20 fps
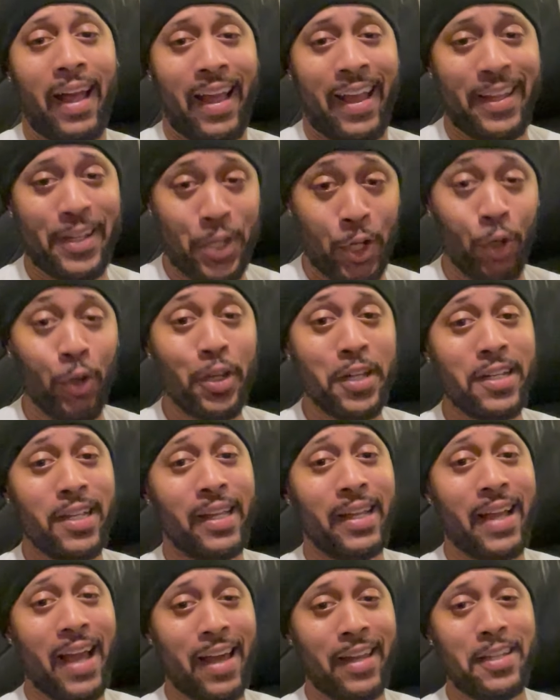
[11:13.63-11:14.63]
as soon as
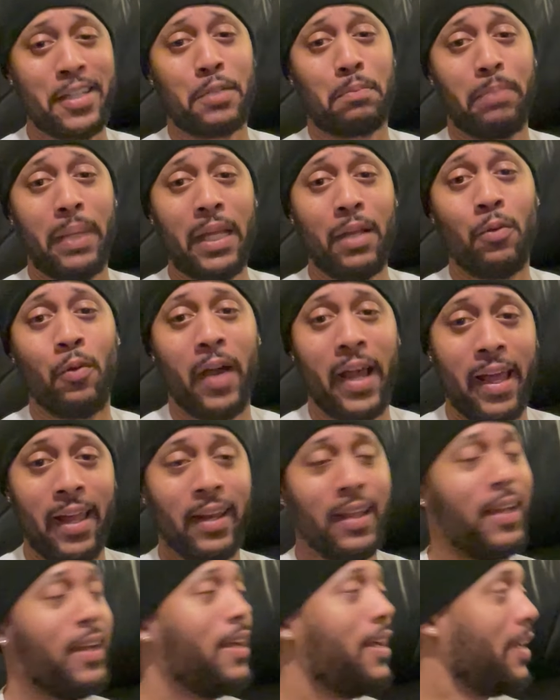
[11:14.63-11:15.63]
he got his beak wet,
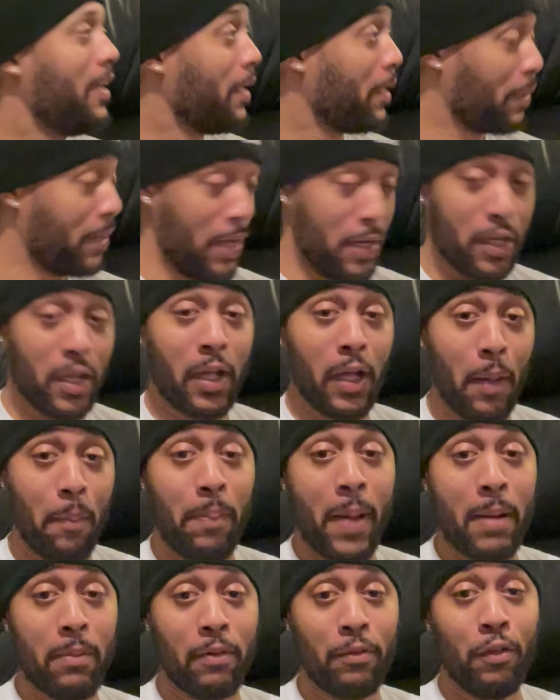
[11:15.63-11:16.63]
getting a good
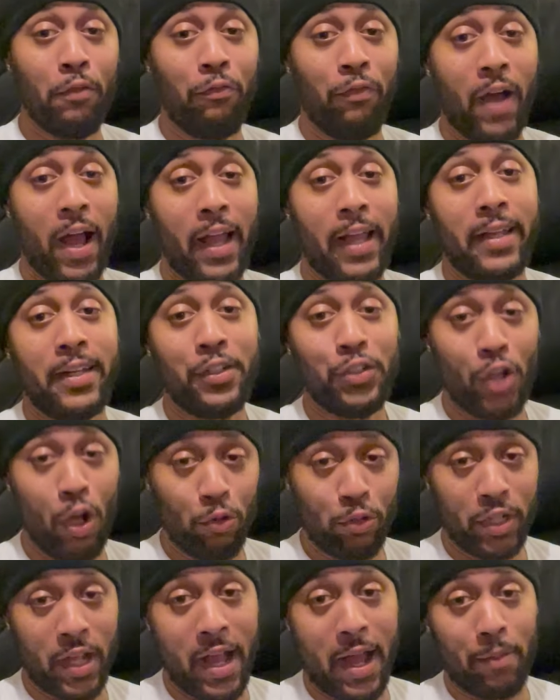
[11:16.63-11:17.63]
pay-per-view fight,
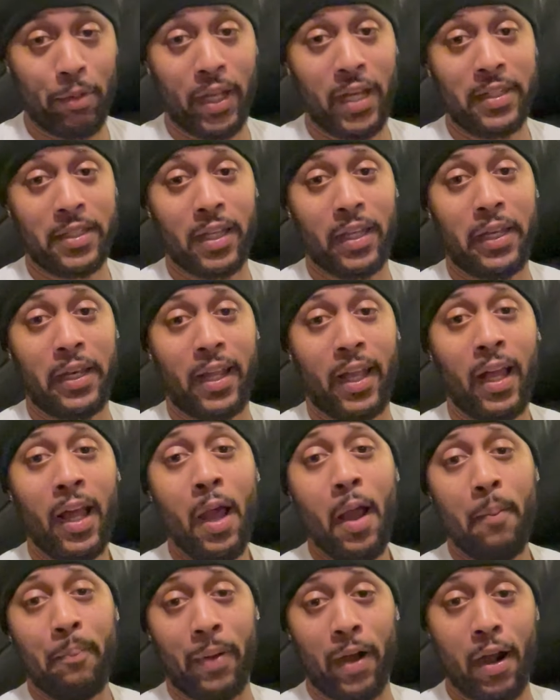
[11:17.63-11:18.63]
Showtime cut the
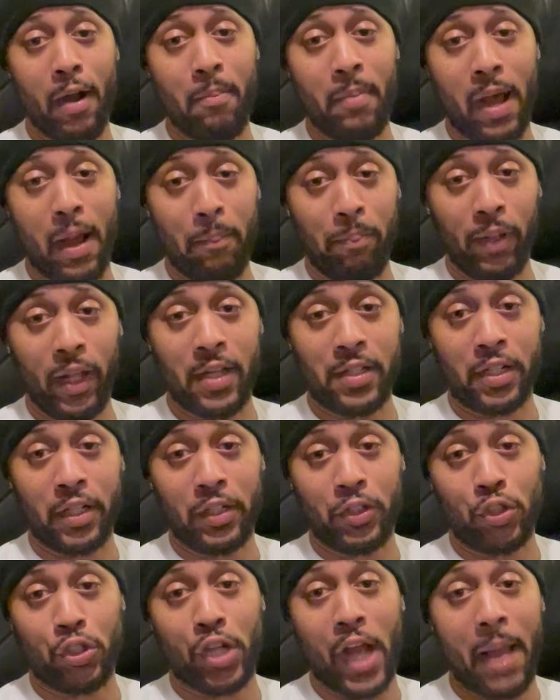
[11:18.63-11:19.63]
Paramount Plus
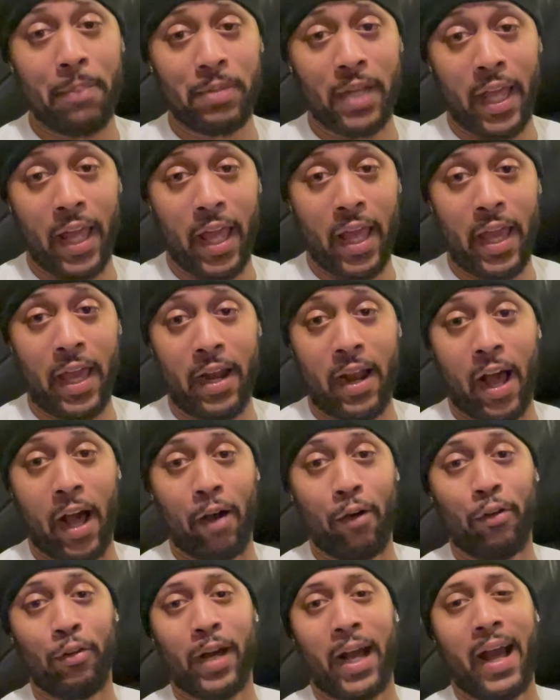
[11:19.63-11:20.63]
chopped the head
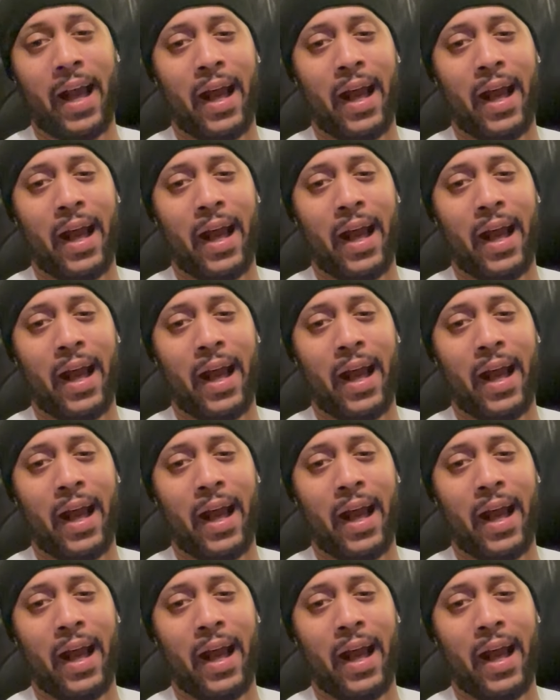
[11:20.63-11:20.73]
off.